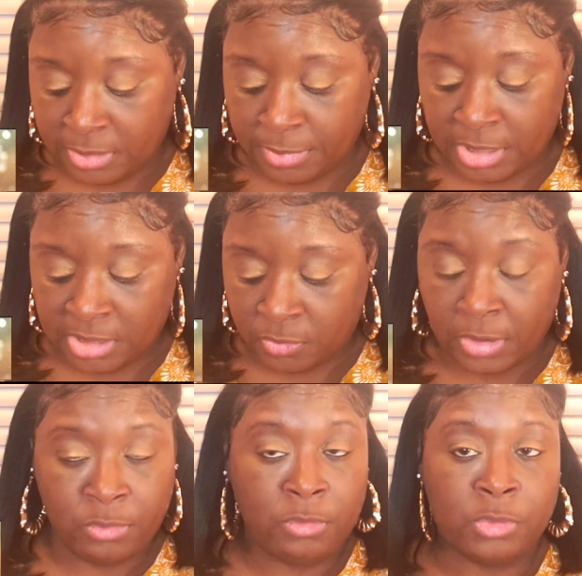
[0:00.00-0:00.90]
Some of these
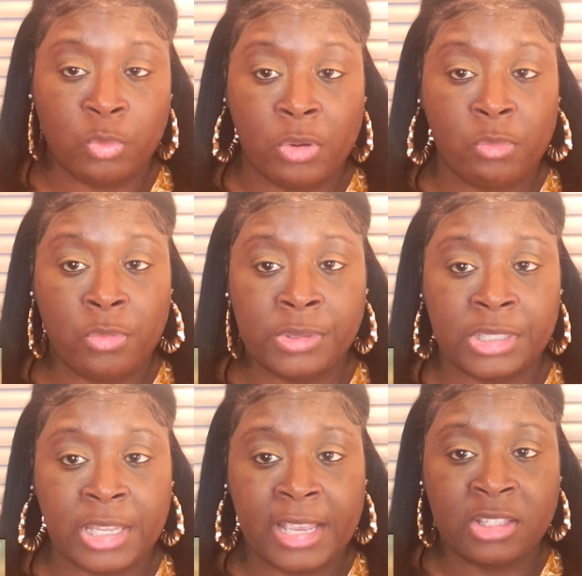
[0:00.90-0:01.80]
fragrances we was wearing we was
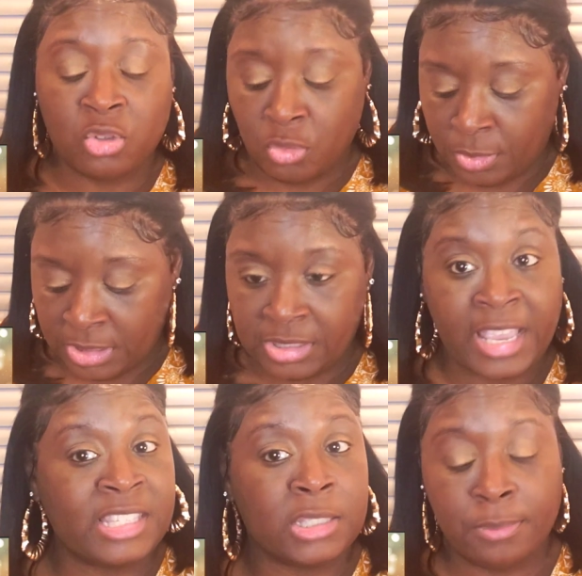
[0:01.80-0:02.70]
in high school, but
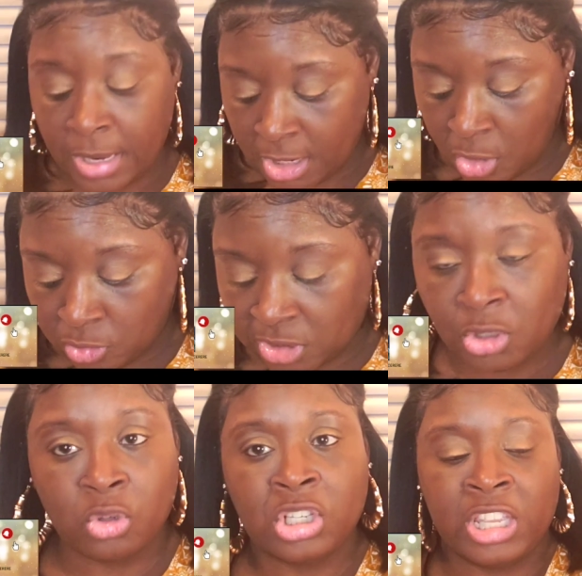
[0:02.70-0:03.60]
they smell
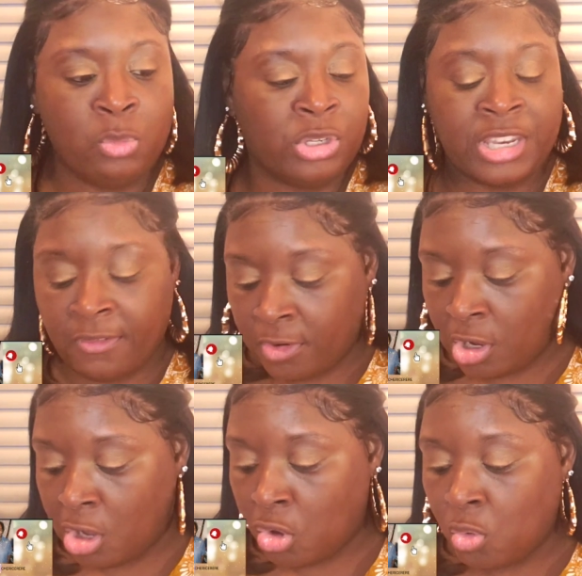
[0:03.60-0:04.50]
so good. It would never
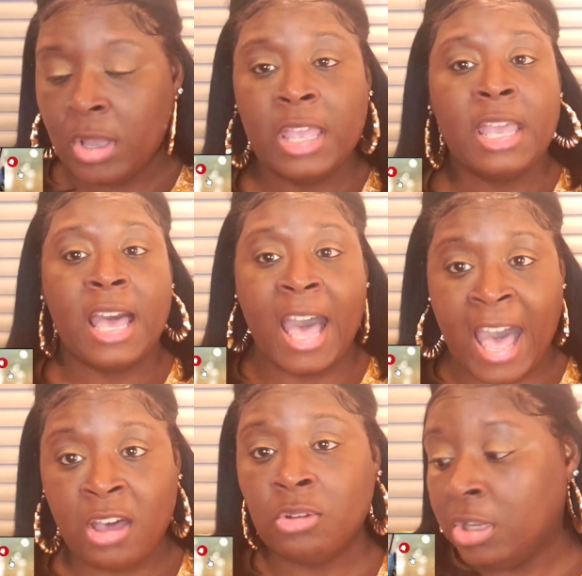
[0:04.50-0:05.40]
go
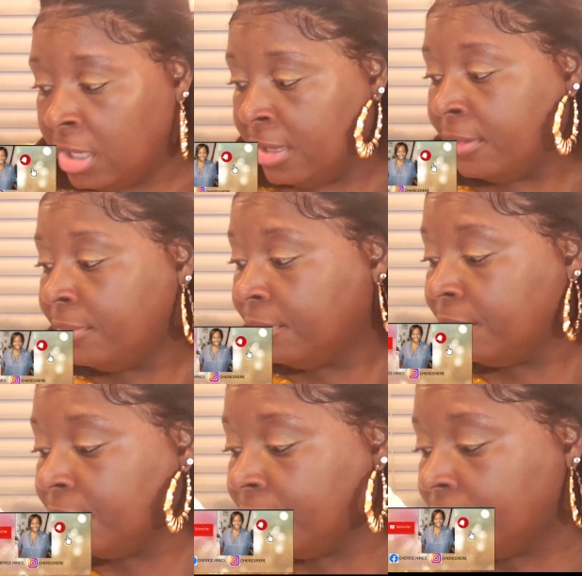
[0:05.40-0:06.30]
out of
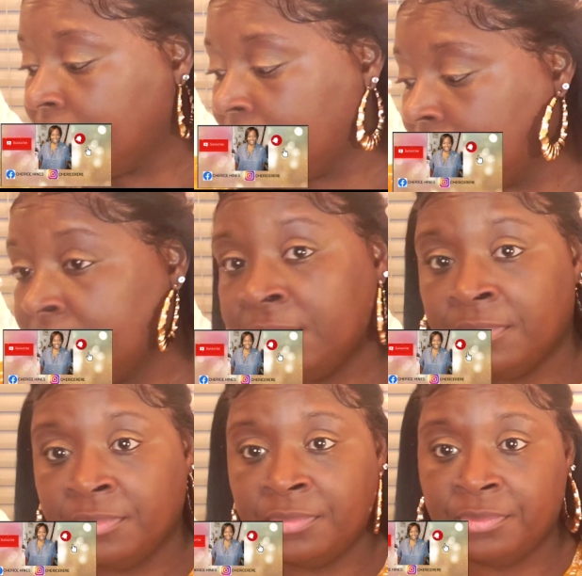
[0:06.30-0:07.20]

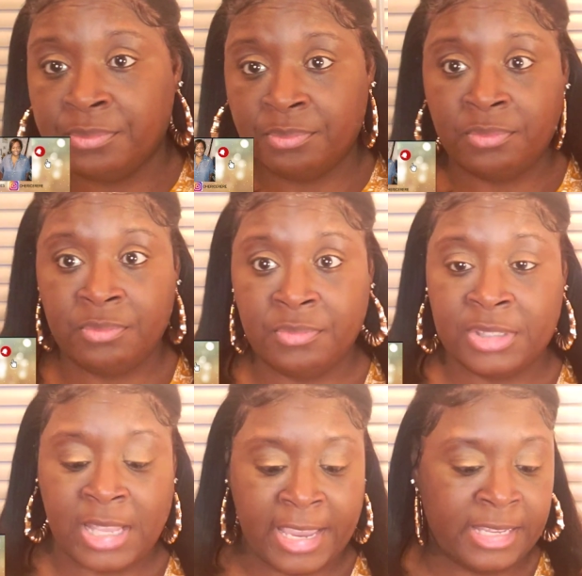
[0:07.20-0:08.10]

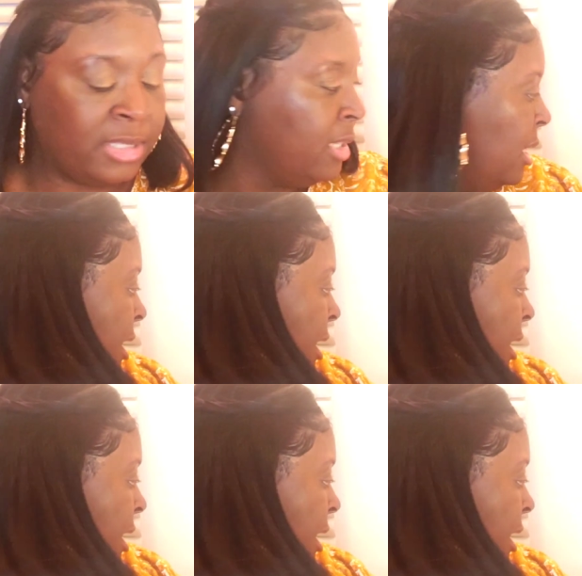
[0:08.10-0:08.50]
sight.